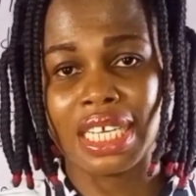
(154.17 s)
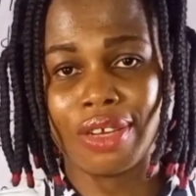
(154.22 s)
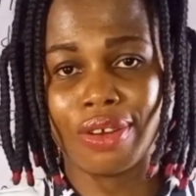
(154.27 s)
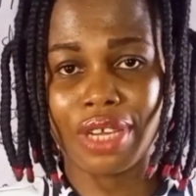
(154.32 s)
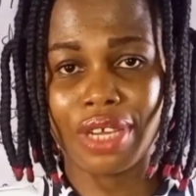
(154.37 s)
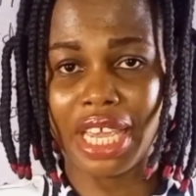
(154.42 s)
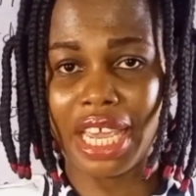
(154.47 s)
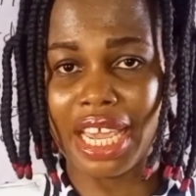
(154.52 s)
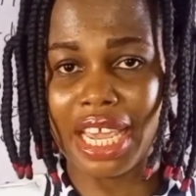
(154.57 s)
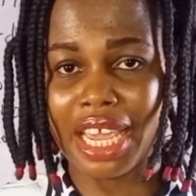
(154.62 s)

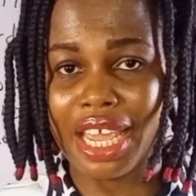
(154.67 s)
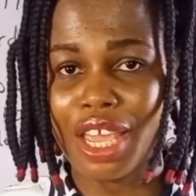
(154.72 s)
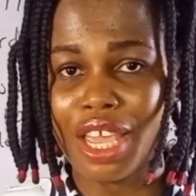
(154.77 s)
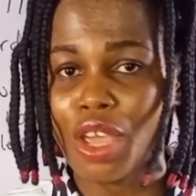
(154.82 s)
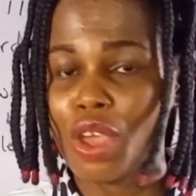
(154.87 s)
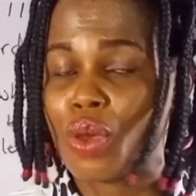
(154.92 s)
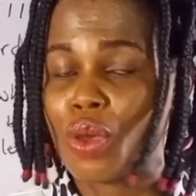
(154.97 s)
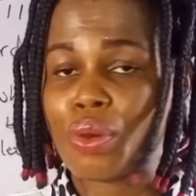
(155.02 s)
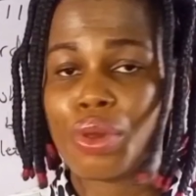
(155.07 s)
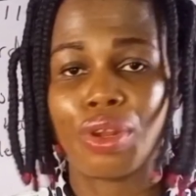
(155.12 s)
Okay,
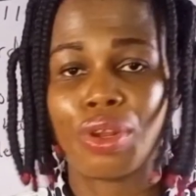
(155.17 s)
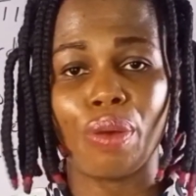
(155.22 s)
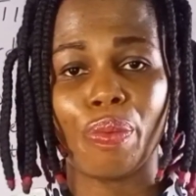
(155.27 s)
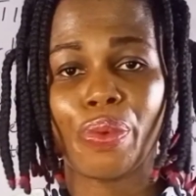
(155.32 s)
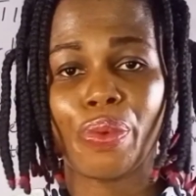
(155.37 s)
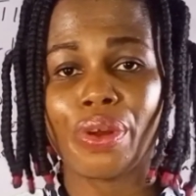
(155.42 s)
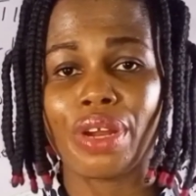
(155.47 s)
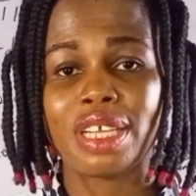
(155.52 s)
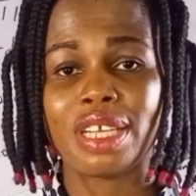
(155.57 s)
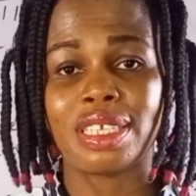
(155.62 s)
we don't
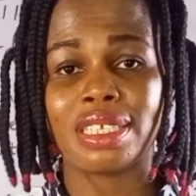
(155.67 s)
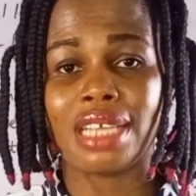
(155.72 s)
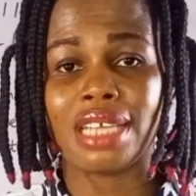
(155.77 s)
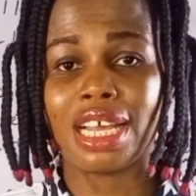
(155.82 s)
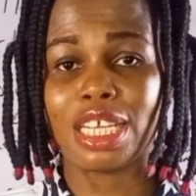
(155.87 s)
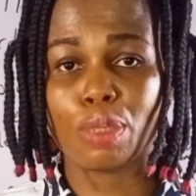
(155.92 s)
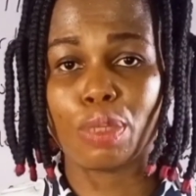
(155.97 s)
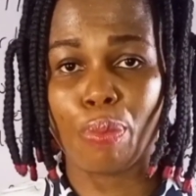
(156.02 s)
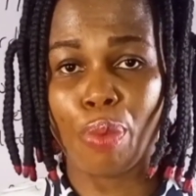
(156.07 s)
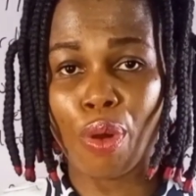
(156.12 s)
pronounce it
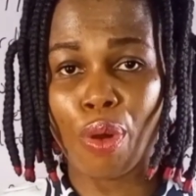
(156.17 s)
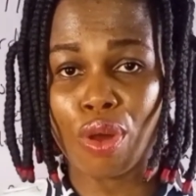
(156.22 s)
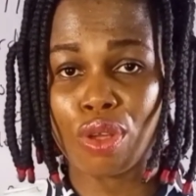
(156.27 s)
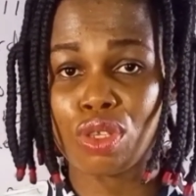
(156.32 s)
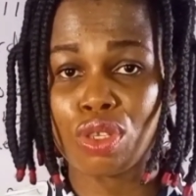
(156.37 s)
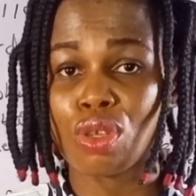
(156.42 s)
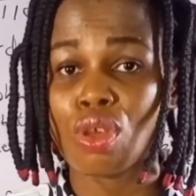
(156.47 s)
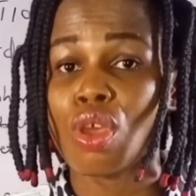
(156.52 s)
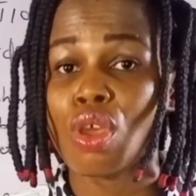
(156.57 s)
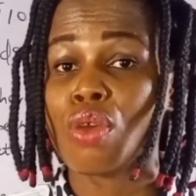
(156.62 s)
as
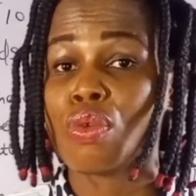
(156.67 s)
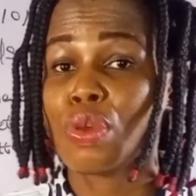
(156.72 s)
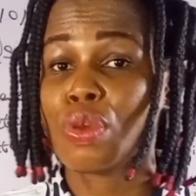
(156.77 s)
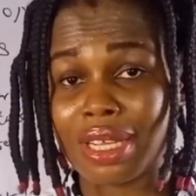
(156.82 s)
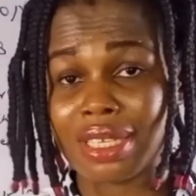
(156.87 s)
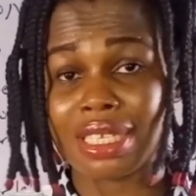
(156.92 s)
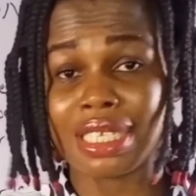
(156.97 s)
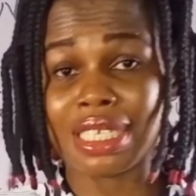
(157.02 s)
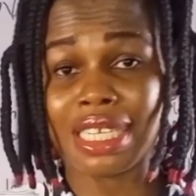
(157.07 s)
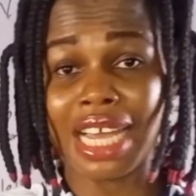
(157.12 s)
pot. We
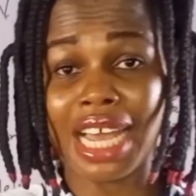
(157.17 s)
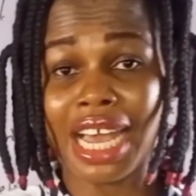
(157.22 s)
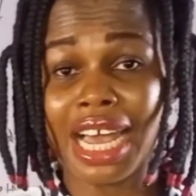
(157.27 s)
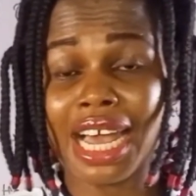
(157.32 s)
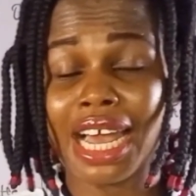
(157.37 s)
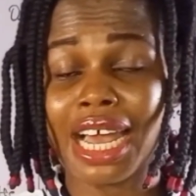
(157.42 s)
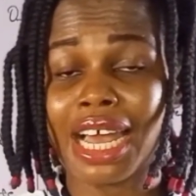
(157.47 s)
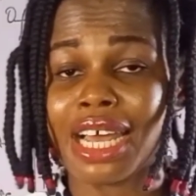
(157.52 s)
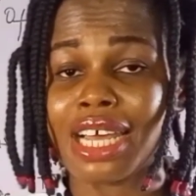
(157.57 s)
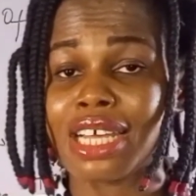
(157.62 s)
pronounce it
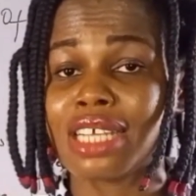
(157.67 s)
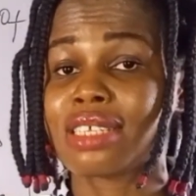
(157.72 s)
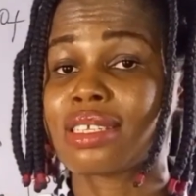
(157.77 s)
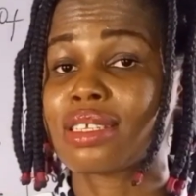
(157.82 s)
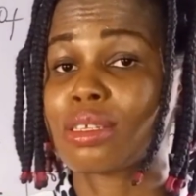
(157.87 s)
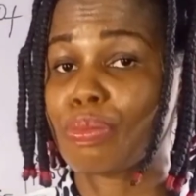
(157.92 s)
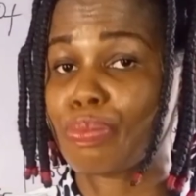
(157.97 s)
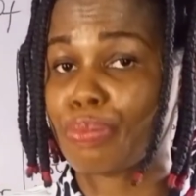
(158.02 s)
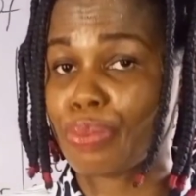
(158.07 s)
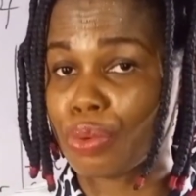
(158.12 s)

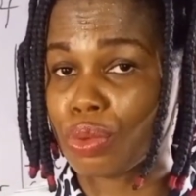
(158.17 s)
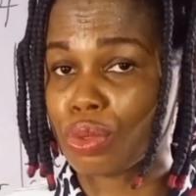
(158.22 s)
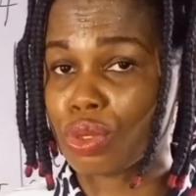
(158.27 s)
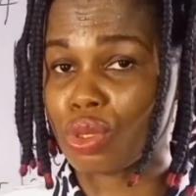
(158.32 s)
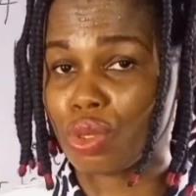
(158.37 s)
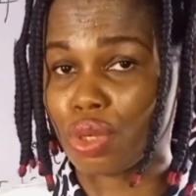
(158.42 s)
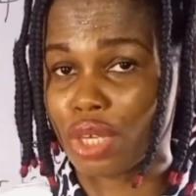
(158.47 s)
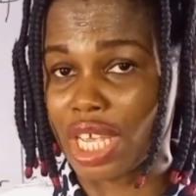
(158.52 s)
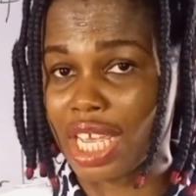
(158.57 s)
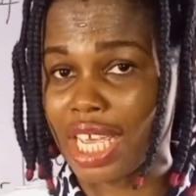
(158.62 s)
as
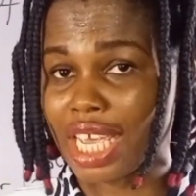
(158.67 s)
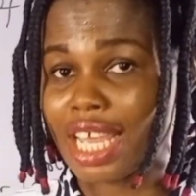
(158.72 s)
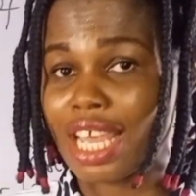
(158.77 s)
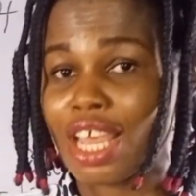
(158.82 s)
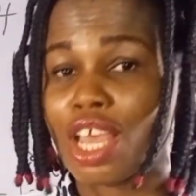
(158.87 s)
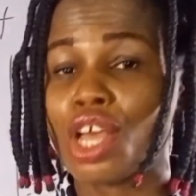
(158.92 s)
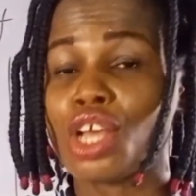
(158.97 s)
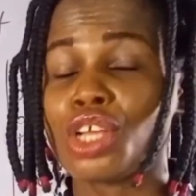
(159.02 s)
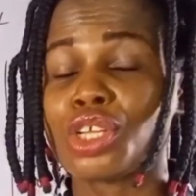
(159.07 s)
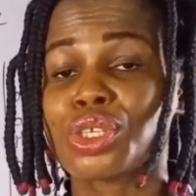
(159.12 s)
put. Okay,
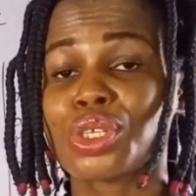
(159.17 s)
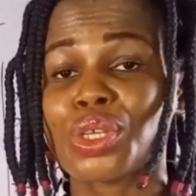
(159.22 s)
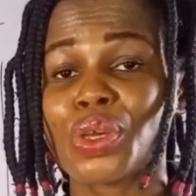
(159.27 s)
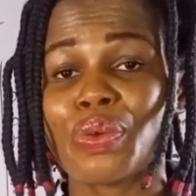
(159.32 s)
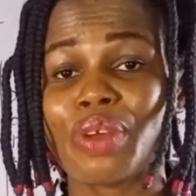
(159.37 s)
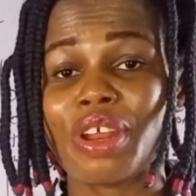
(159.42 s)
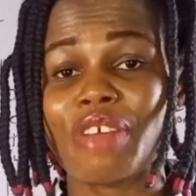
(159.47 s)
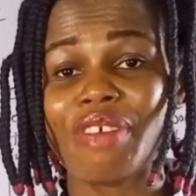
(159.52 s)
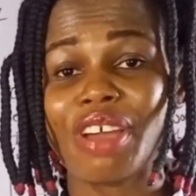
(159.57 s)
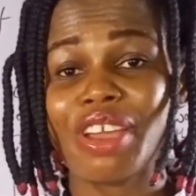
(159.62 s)

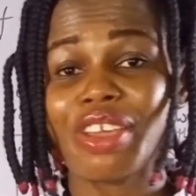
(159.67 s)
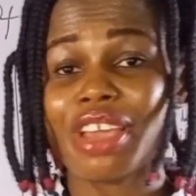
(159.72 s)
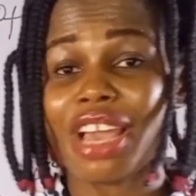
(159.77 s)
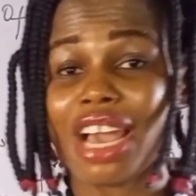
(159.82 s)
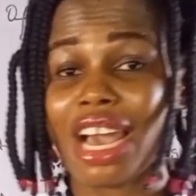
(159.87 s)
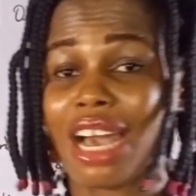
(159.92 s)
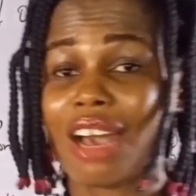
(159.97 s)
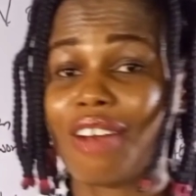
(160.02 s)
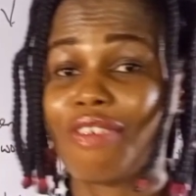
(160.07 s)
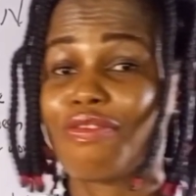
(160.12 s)
so whenever you
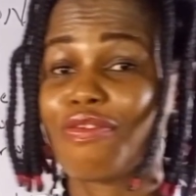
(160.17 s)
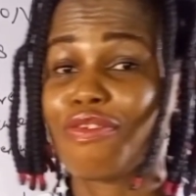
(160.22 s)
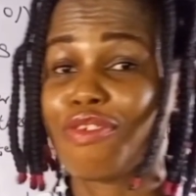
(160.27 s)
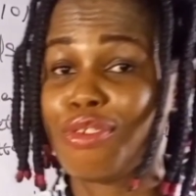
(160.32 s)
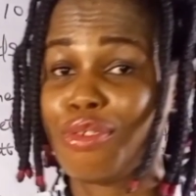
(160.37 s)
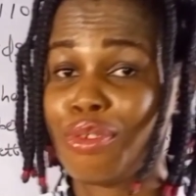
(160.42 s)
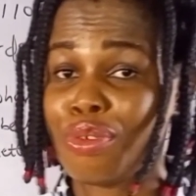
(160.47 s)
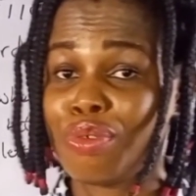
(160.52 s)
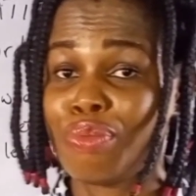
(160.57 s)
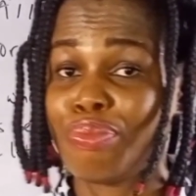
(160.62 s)
have
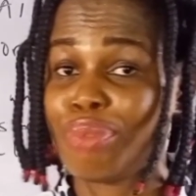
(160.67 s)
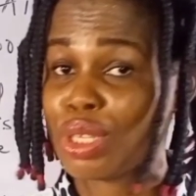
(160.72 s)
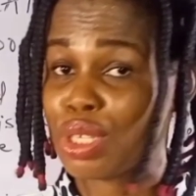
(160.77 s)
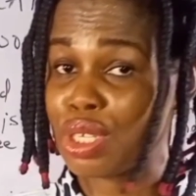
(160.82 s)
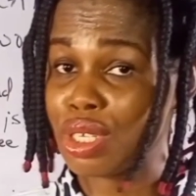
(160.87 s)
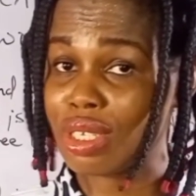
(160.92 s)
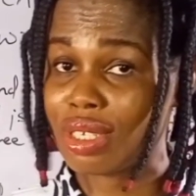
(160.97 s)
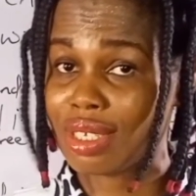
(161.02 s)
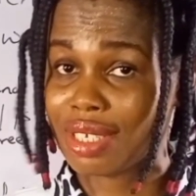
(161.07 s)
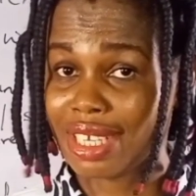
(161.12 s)
U
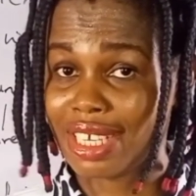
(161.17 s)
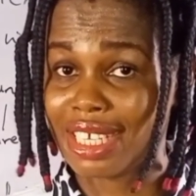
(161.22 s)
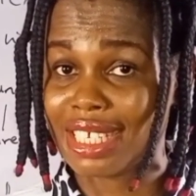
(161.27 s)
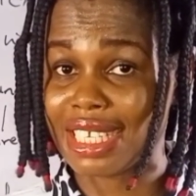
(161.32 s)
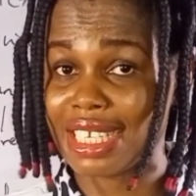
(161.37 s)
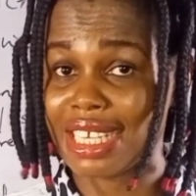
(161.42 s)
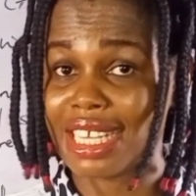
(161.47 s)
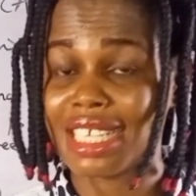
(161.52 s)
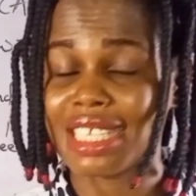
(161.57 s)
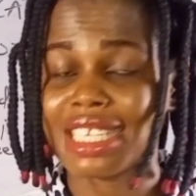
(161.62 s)
between two
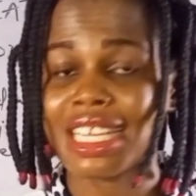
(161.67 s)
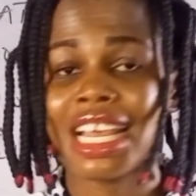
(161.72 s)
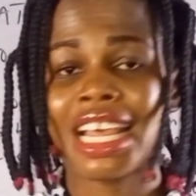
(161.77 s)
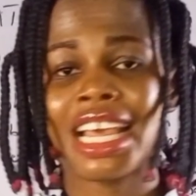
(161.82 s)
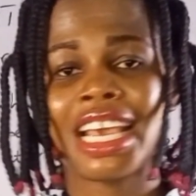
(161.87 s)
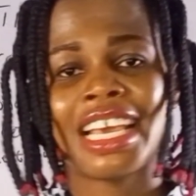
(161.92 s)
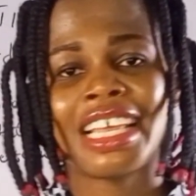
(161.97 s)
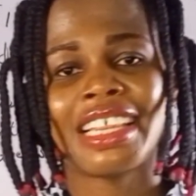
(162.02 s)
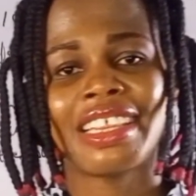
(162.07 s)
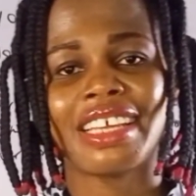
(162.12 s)
consonants
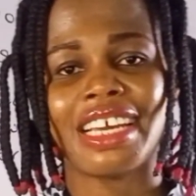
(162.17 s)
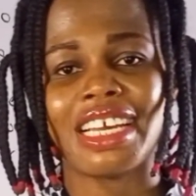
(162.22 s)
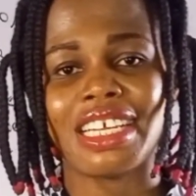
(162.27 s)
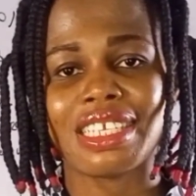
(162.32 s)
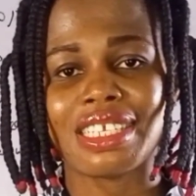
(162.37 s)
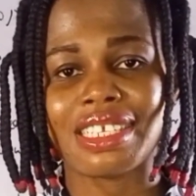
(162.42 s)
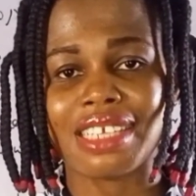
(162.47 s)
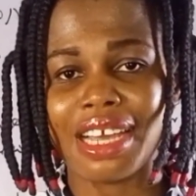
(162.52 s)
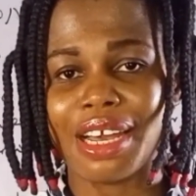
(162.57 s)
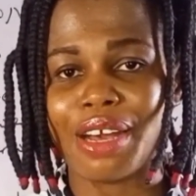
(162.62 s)
that
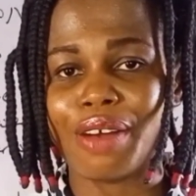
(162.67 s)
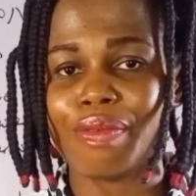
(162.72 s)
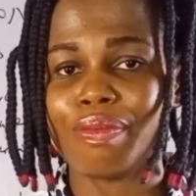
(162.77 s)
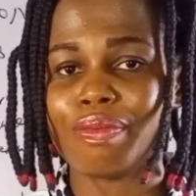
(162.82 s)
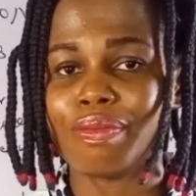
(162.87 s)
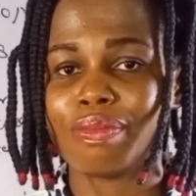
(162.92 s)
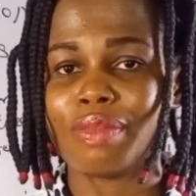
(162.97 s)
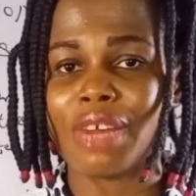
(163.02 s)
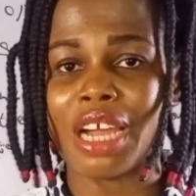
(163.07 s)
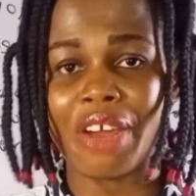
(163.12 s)

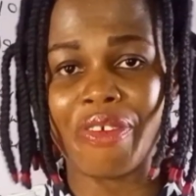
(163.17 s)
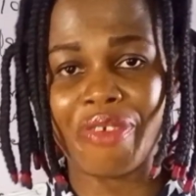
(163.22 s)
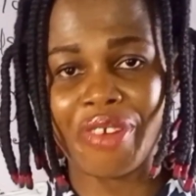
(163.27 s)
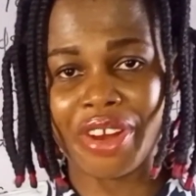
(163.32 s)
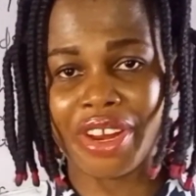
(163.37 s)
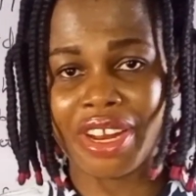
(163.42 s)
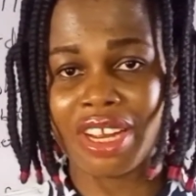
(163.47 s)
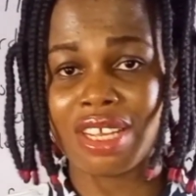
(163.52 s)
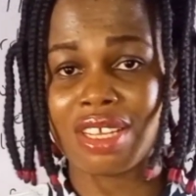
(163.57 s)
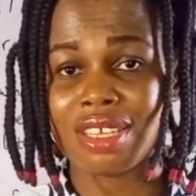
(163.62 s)

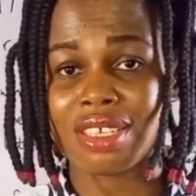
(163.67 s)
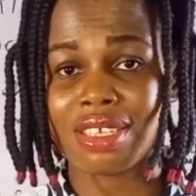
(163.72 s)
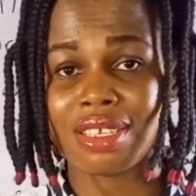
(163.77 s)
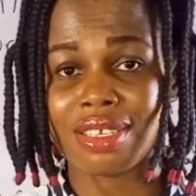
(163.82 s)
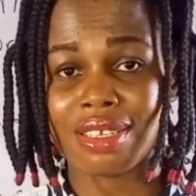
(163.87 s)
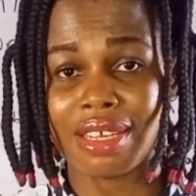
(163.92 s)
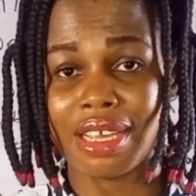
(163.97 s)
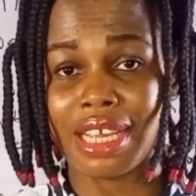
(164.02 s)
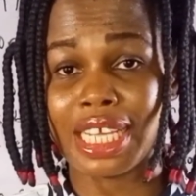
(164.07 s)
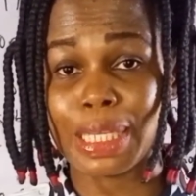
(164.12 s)

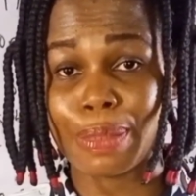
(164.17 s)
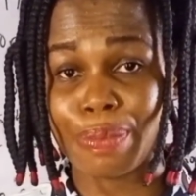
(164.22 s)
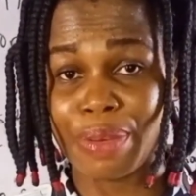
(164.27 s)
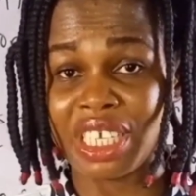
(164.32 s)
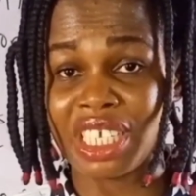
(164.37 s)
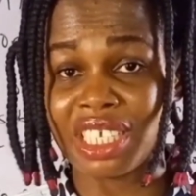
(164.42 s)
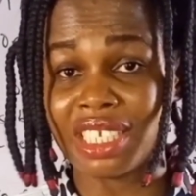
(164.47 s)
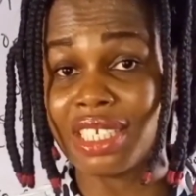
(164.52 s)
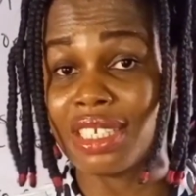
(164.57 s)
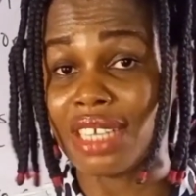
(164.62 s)
Africans,
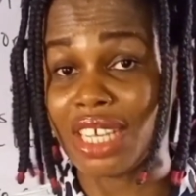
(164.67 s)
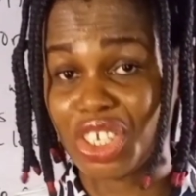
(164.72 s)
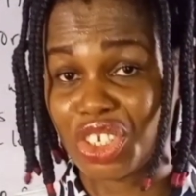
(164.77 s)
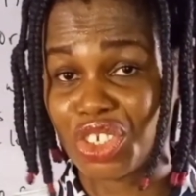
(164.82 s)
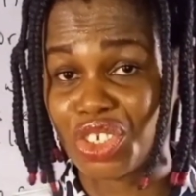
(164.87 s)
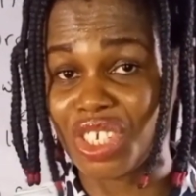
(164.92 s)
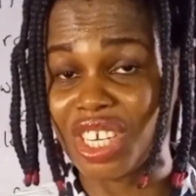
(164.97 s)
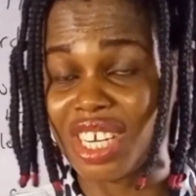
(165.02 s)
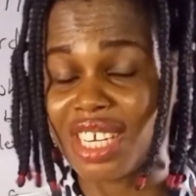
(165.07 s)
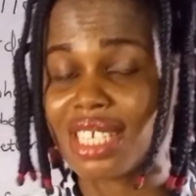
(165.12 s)
especially
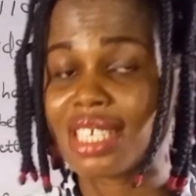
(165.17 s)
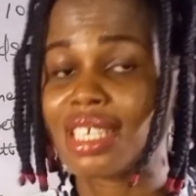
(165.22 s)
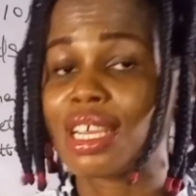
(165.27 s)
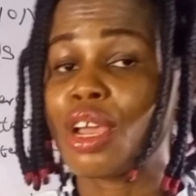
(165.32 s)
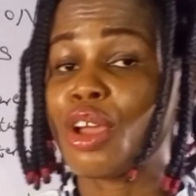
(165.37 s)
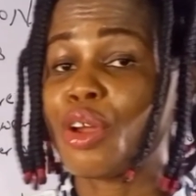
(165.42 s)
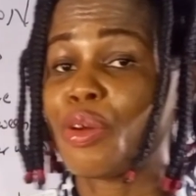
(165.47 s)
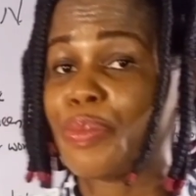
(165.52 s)
Nigerians,